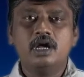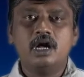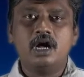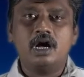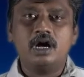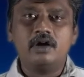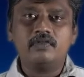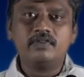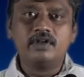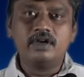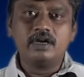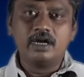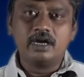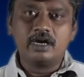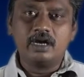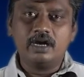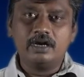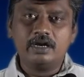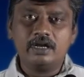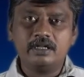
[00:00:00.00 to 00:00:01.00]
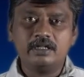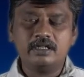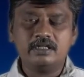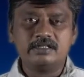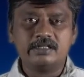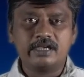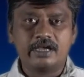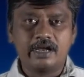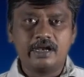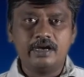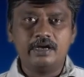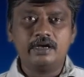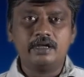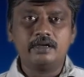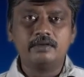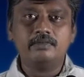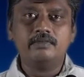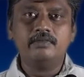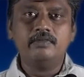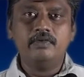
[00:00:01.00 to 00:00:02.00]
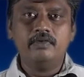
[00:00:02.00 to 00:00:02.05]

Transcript: After neglecting the second term,